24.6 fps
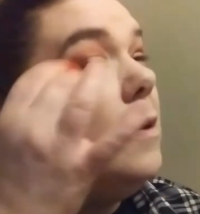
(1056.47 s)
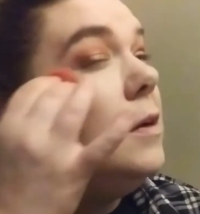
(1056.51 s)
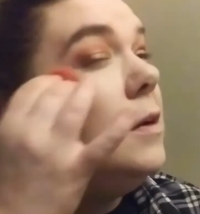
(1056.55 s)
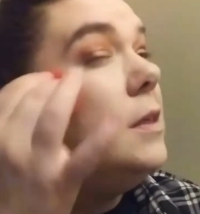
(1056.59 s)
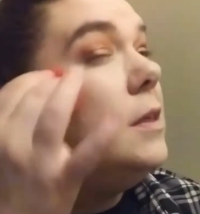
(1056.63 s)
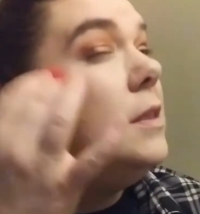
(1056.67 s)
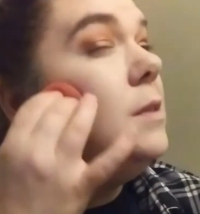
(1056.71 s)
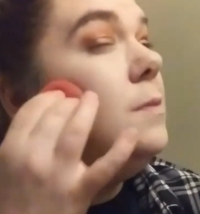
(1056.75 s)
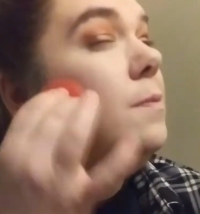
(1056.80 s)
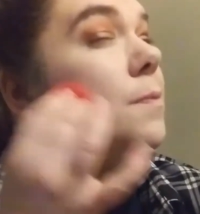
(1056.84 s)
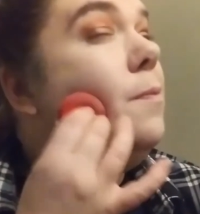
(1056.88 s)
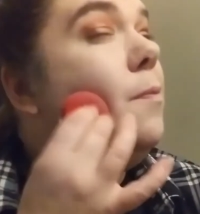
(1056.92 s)

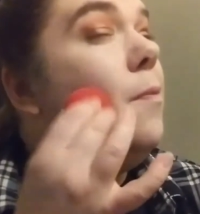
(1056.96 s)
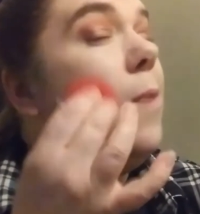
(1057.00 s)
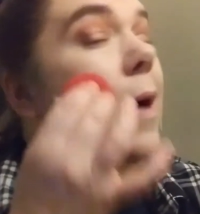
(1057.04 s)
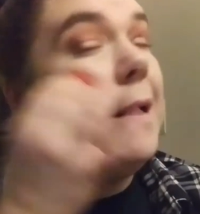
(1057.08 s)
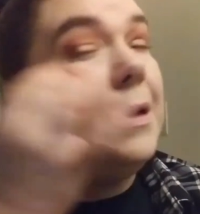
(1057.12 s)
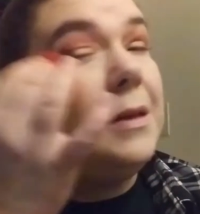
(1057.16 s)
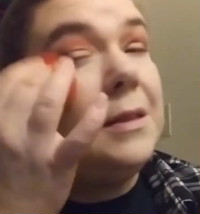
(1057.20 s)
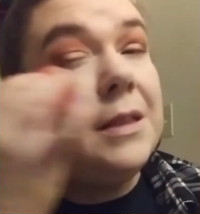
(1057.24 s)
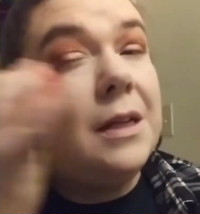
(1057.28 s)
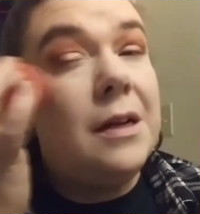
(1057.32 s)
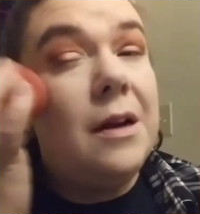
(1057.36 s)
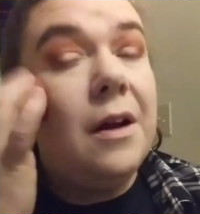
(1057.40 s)
Just
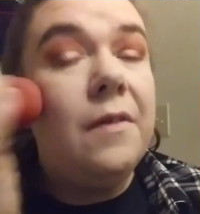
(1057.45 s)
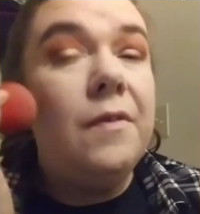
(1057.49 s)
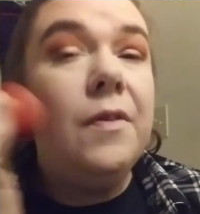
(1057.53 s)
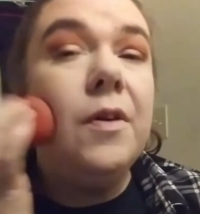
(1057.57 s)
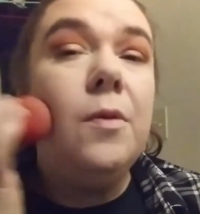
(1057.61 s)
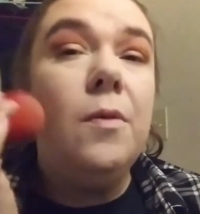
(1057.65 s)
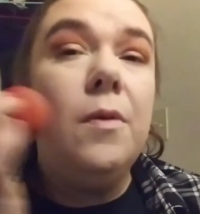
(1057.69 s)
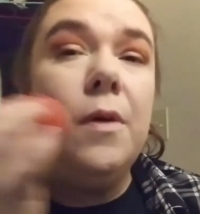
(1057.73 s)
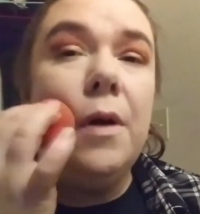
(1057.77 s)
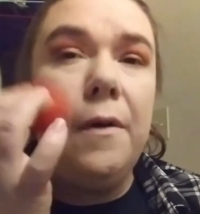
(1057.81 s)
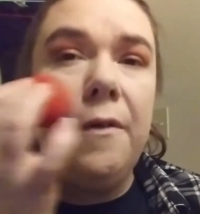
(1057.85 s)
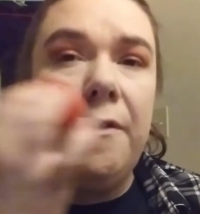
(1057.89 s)
bounce it over
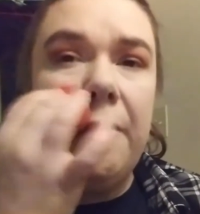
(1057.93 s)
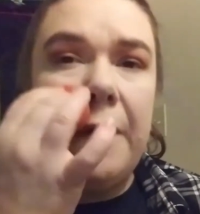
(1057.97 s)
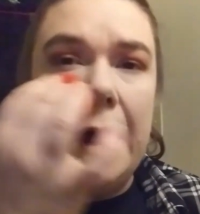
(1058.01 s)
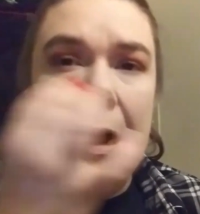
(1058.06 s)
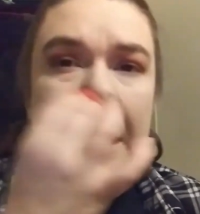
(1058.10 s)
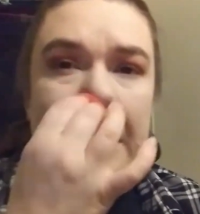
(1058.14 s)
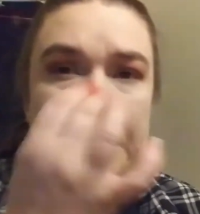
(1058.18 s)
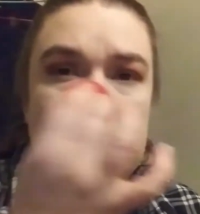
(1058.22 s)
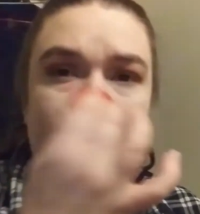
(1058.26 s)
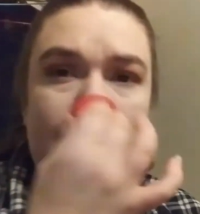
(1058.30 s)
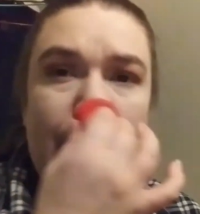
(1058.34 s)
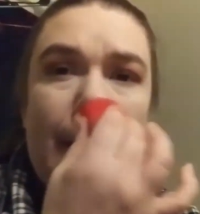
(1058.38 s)
real
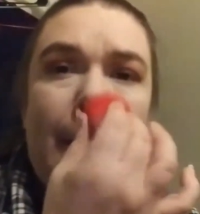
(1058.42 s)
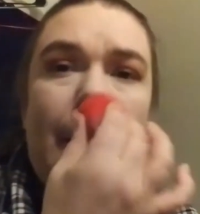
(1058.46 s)
fast.